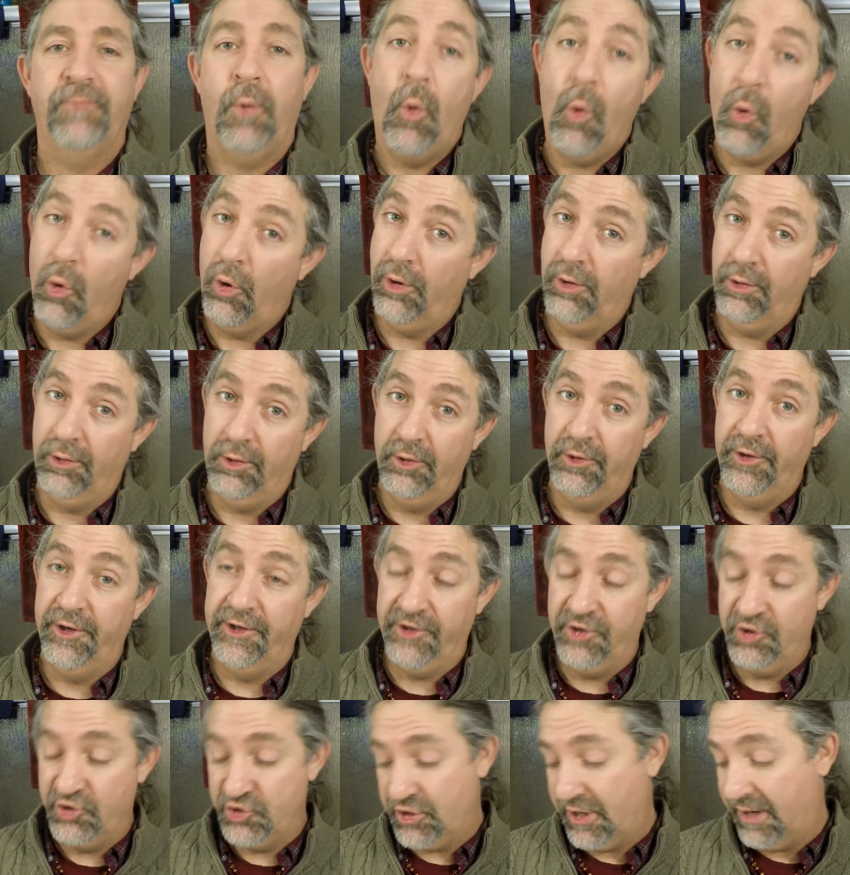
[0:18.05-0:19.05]
or
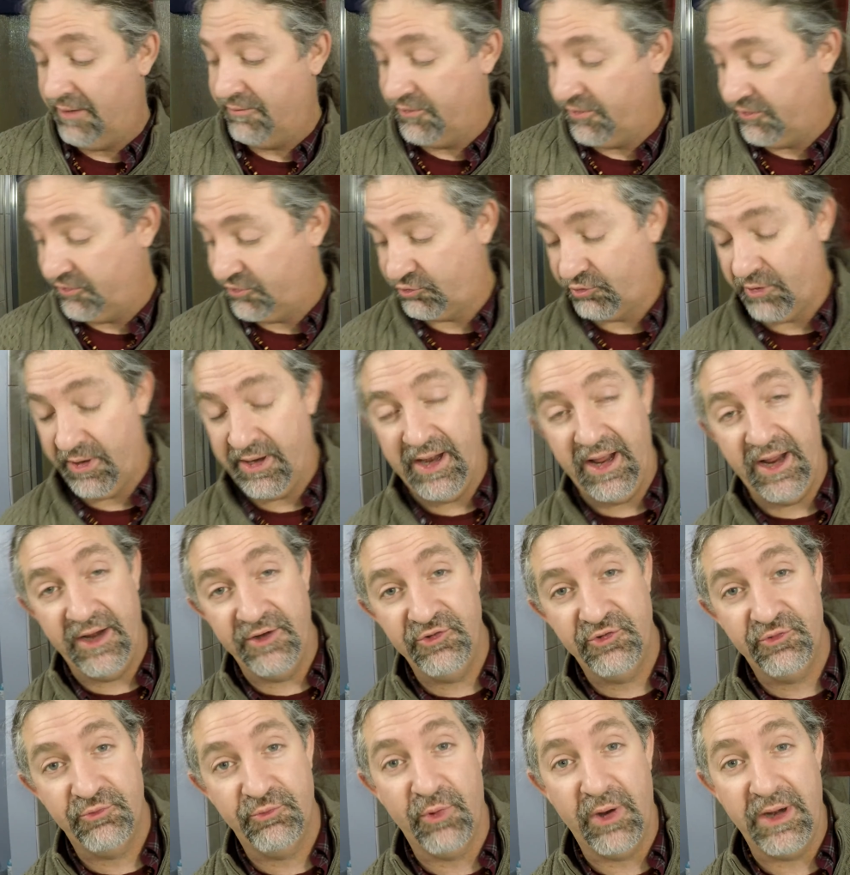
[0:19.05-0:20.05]
Learning to Shave with a
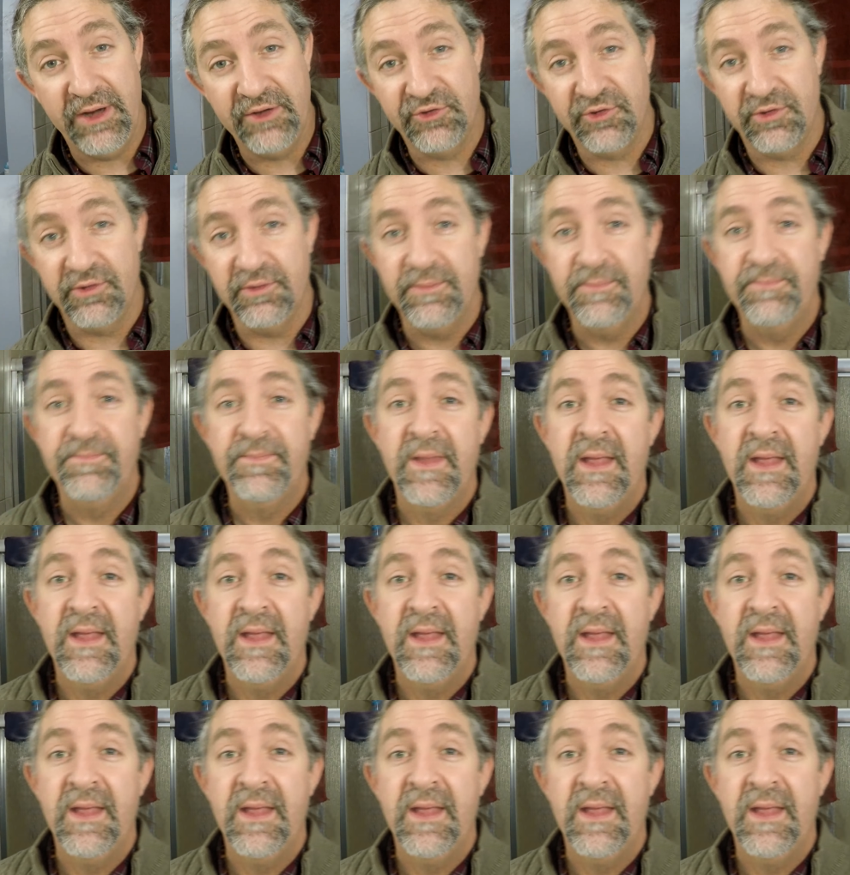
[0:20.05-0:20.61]
Straight Razor.